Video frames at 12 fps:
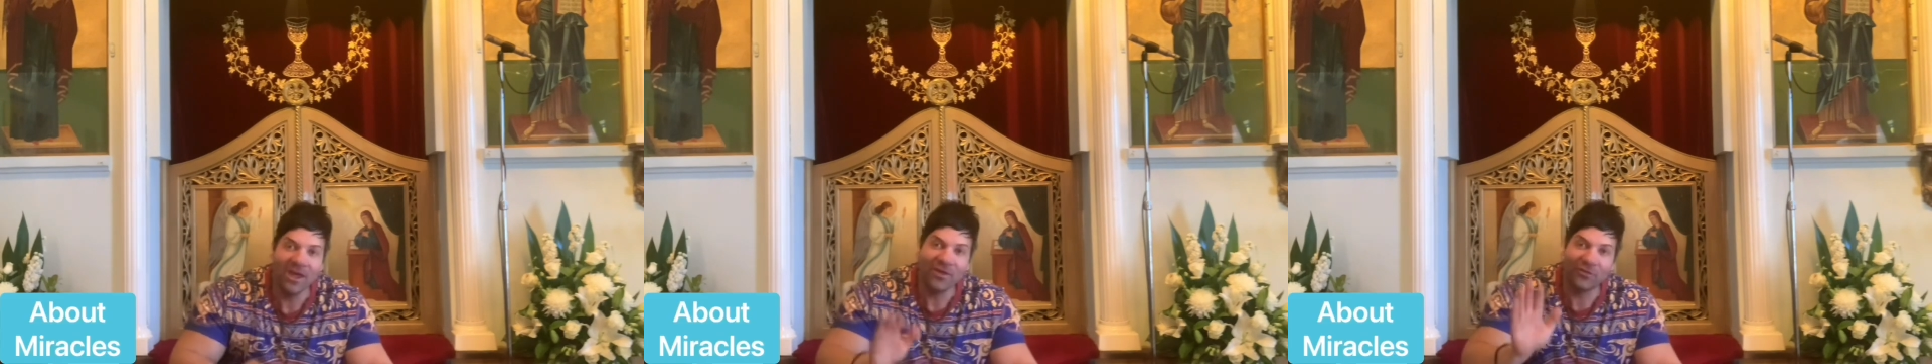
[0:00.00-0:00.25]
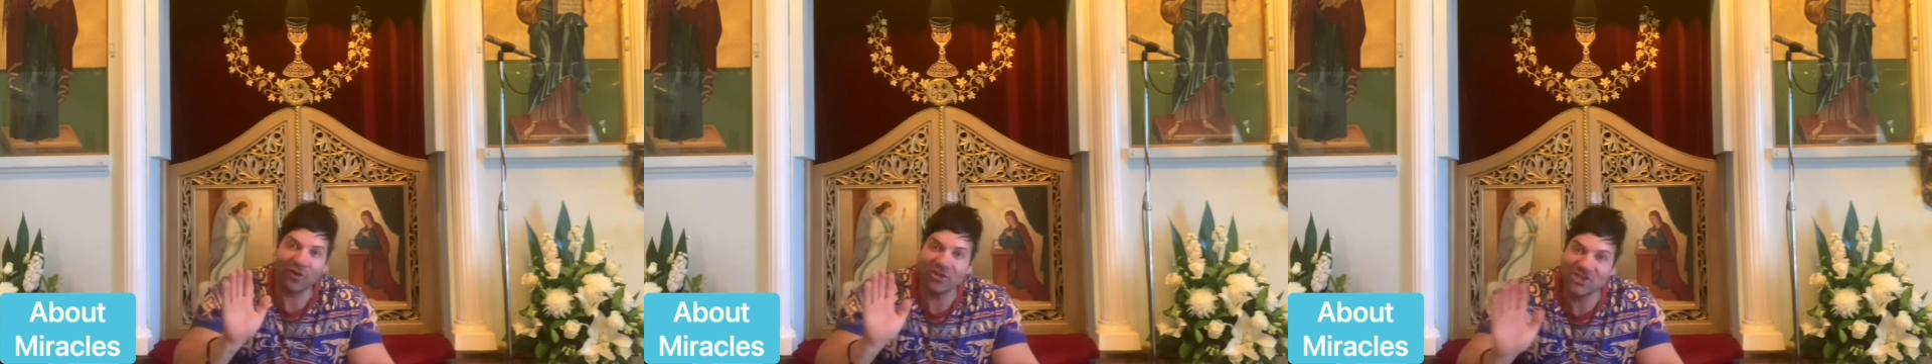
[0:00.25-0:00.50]

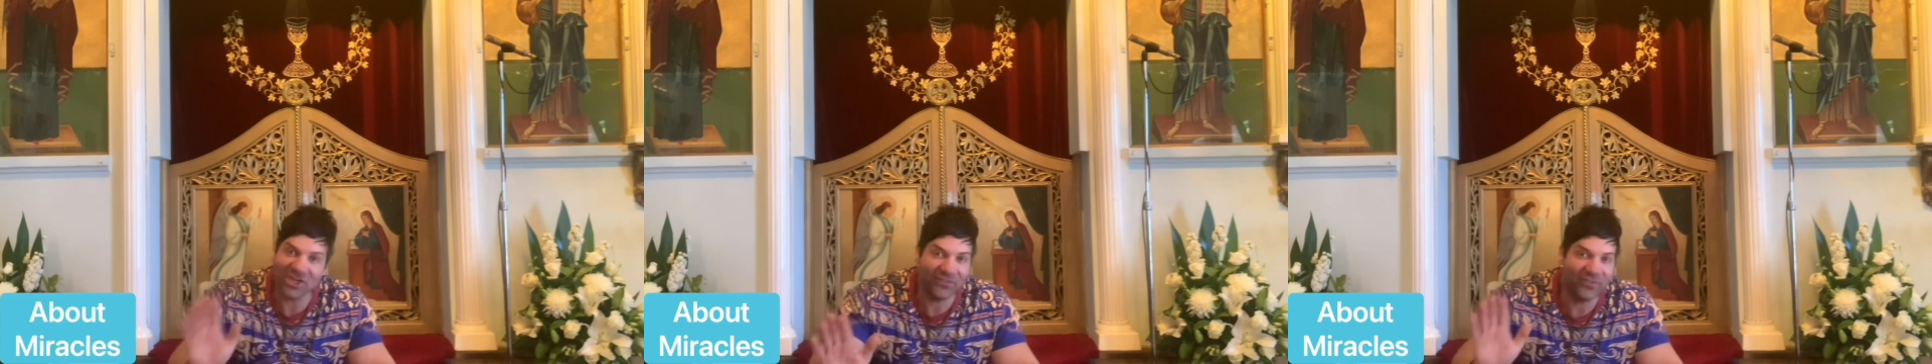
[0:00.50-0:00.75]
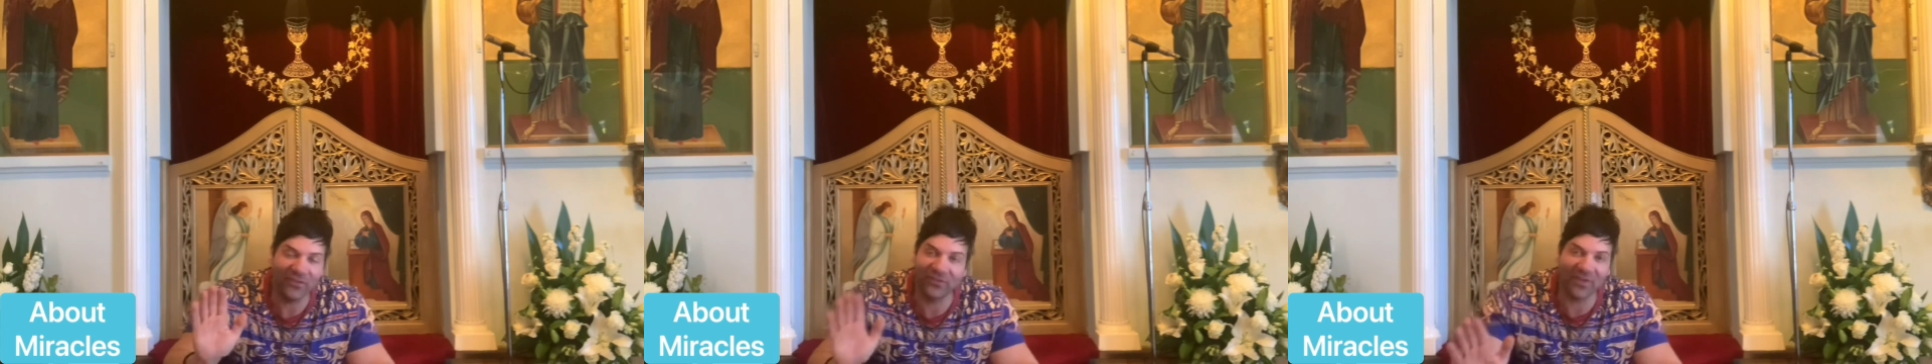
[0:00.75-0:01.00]
So just
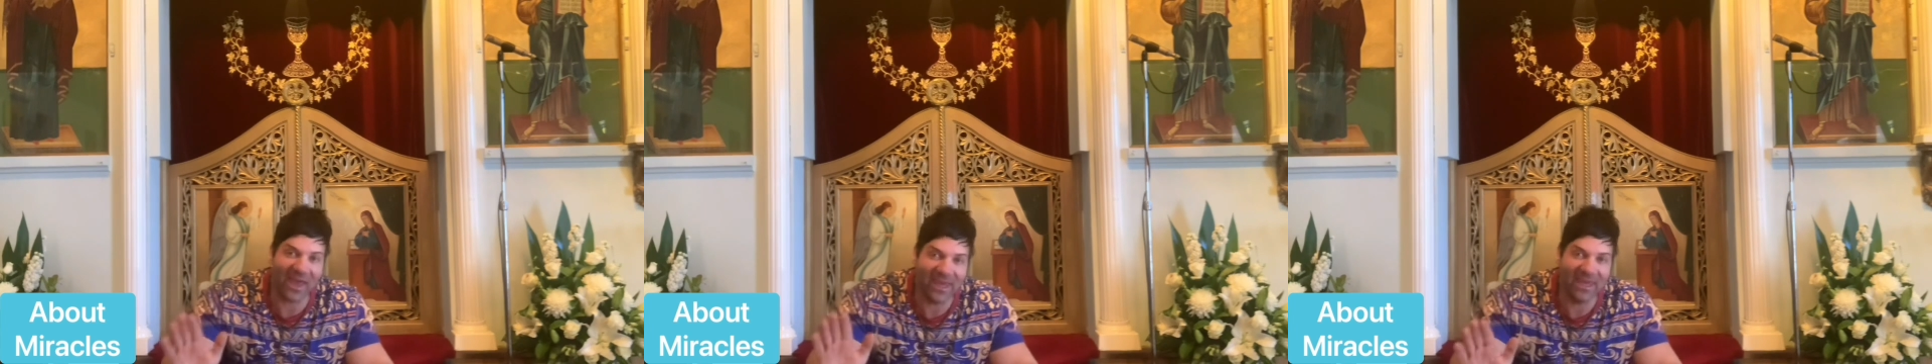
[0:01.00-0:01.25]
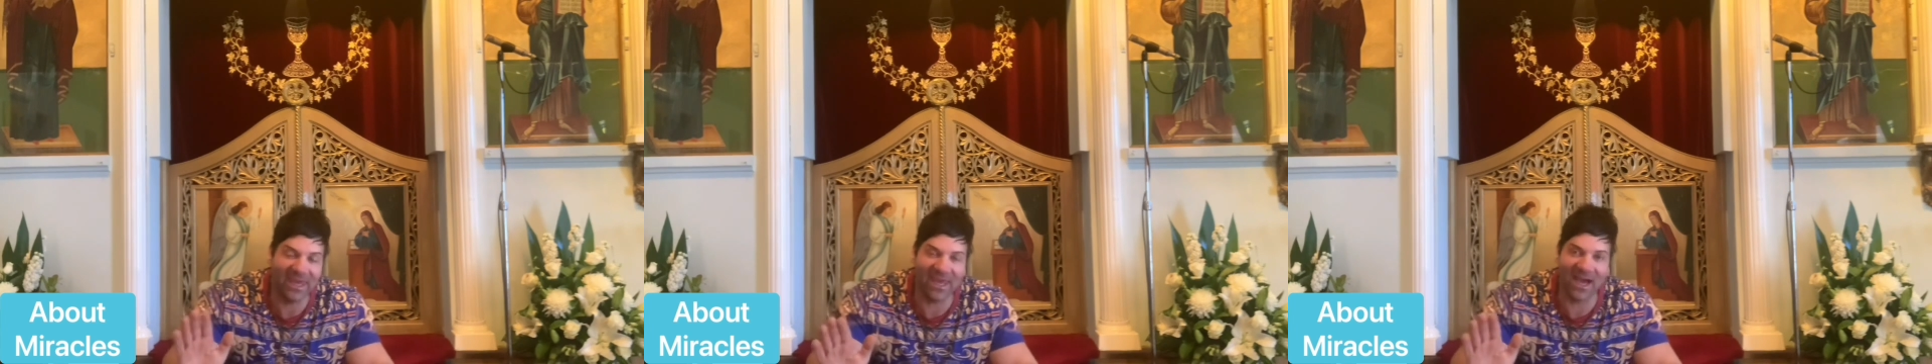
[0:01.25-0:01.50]
to say
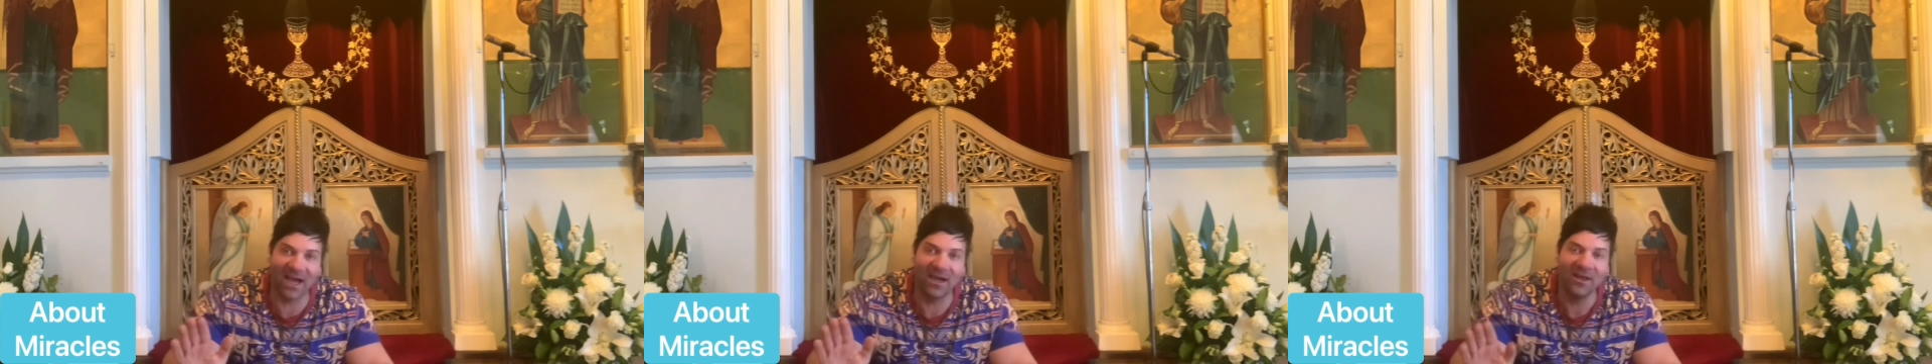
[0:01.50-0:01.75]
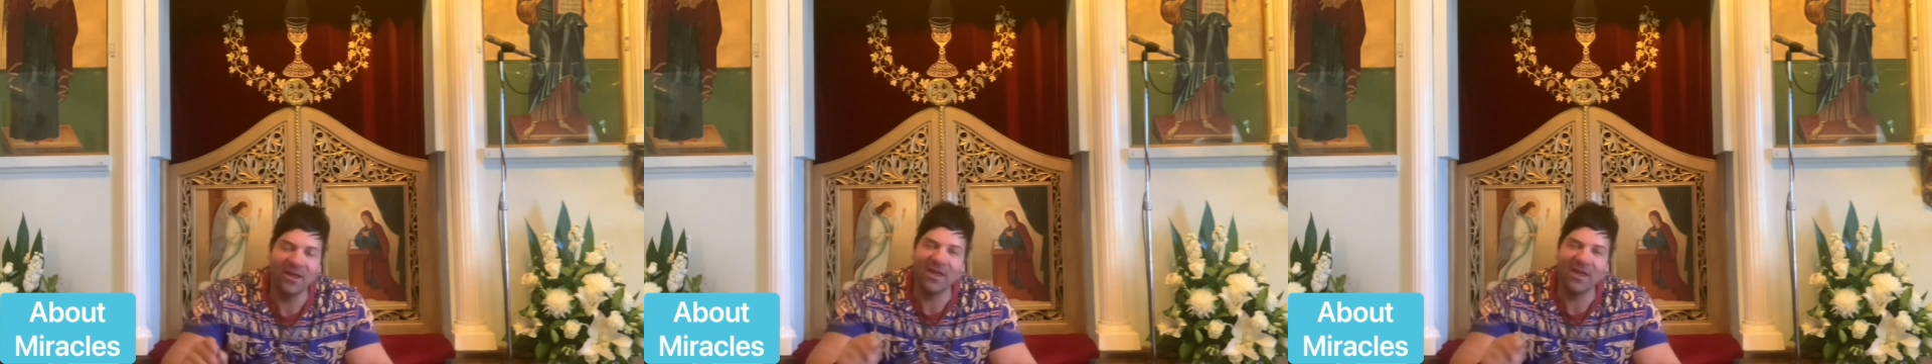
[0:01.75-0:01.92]
here